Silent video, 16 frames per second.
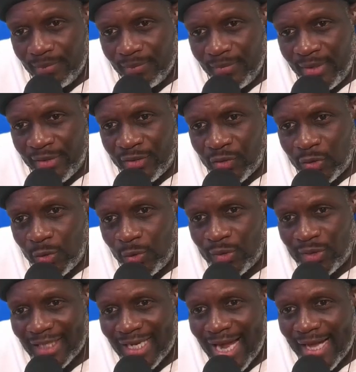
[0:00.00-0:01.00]
there's two
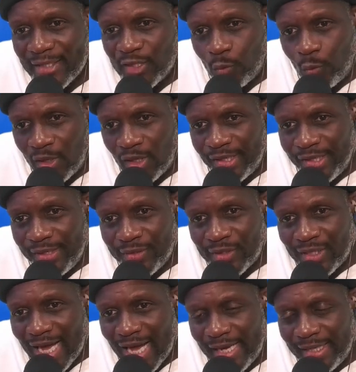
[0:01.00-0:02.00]
slots, one on each
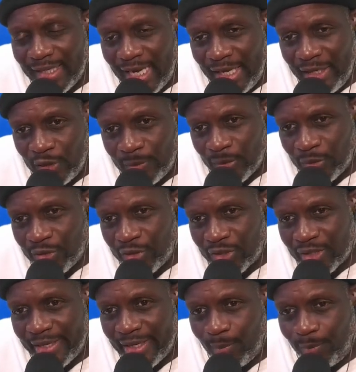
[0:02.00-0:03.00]
side, and you're supposed to
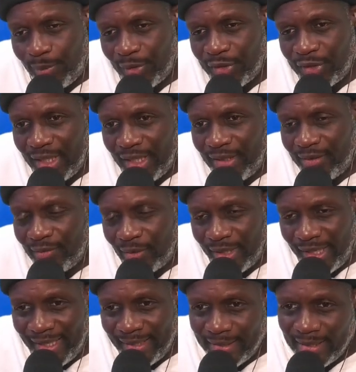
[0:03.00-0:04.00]
just kind of push it in, or
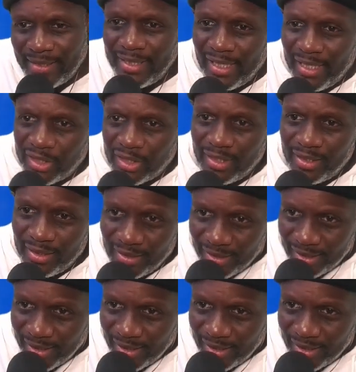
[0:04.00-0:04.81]
an indentation,